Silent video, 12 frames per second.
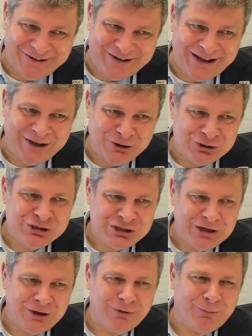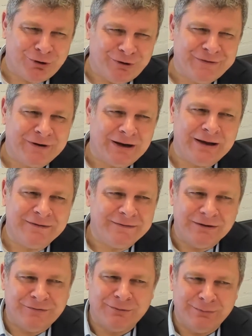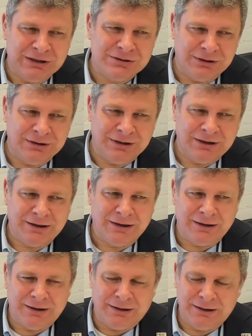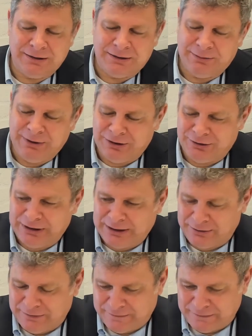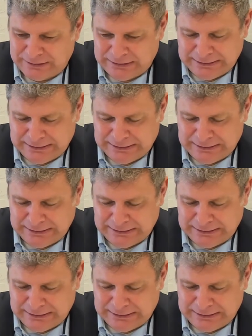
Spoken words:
how to share personalized information. Okay. Let there be no doubt.